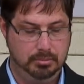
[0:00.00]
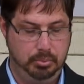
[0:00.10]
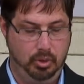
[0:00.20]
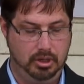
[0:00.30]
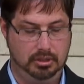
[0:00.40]

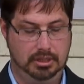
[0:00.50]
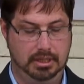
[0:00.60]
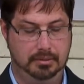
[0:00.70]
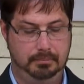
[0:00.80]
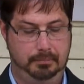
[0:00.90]

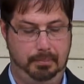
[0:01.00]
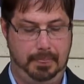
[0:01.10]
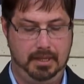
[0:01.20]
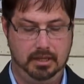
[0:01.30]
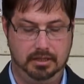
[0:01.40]
importantly
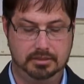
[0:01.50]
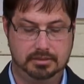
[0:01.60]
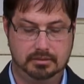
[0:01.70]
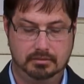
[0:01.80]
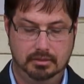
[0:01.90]
is